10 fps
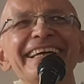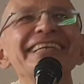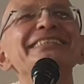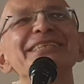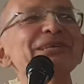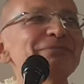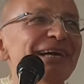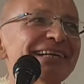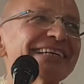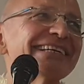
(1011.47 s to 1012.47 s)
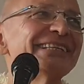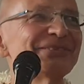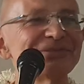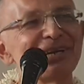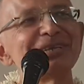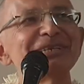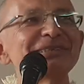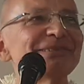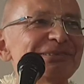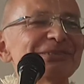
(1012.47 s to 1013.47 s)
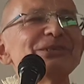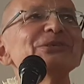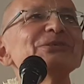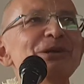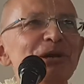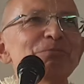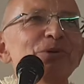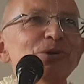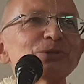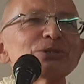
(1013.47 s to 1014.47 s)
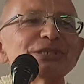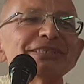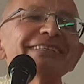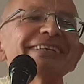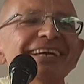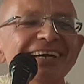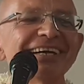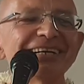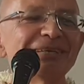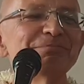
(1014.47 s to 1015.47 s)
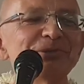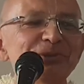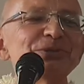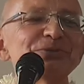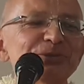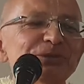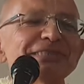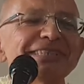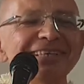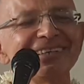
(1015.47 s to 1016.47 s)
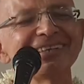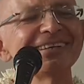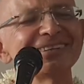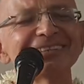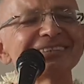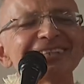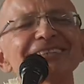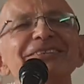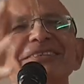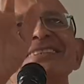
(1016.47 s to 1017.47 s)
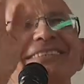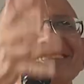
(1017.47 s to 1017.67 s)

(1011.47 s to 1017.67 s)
He's in America, in a very, posh and beautiful city, and he says, "Oh, this